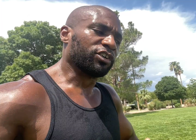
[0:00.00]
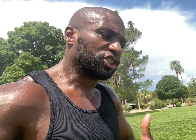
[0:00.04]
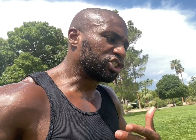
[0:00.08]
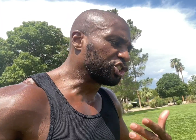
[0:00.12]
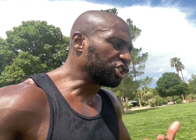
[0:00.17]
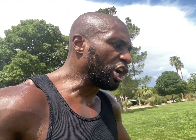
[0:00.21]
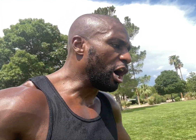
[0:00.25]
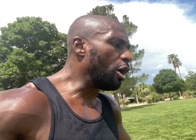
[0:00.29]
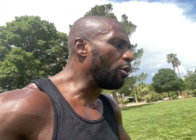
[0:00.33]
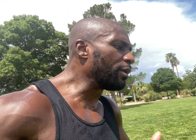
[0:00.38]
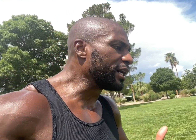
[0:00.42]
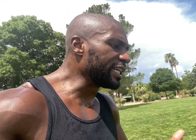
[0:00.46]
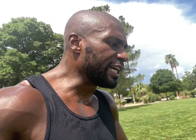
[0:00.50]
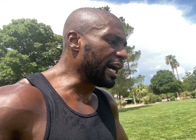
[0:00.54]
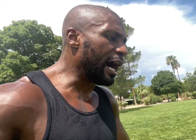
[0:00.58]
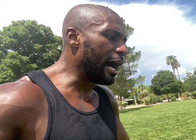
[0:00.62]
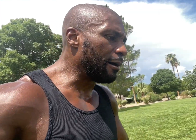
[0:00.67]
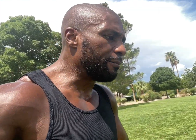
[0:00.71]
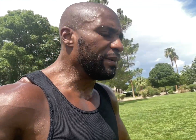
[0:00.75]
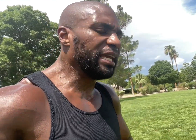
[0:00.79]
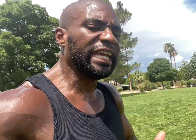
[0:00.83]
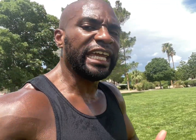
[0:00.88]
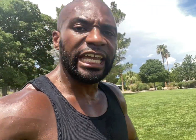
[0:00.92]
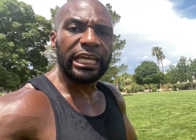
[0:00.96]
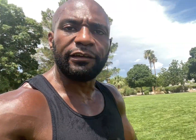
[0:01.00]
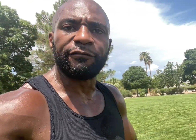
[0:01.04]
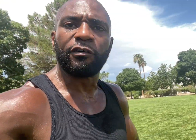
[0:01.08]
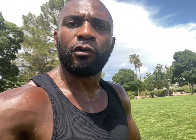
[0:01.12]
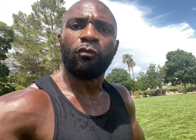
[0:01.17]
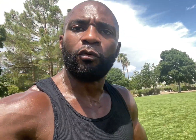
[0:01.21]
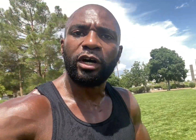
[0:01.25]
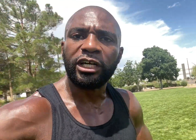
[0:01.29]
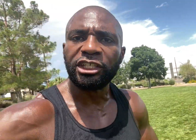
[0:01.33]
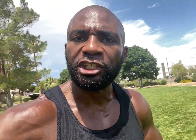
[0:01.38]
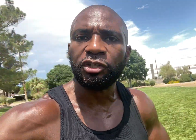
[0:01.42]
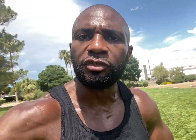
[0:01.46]
showing up even
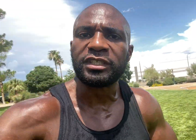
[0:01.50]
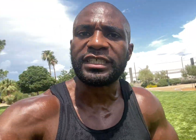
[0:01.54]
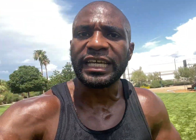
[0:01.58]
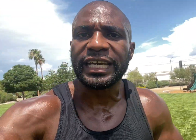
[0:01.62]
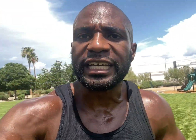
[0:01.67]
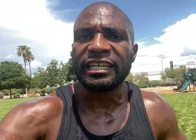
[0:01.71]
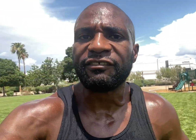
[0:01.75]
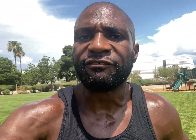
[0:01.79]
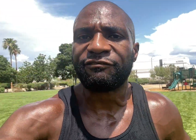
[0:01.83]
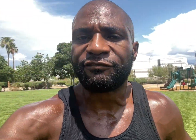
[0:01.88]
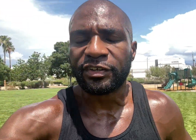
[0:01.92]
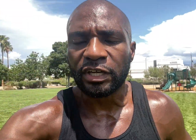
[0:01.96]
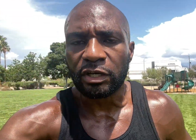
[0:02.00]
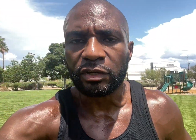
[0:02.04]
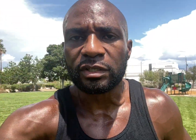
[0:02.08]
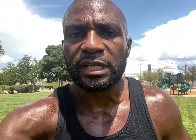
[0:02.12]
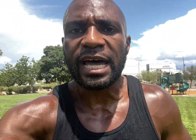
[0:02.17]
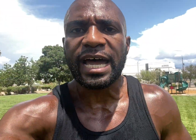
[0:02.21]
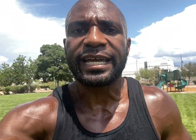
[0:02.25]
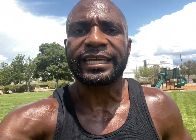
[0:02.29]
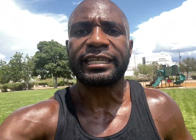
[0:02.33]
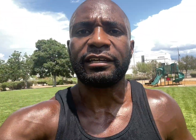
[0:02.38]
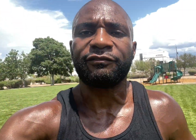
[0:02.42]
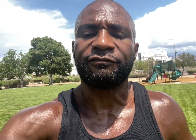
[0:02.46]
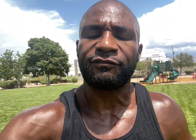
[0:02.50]
when you didn't feel like it,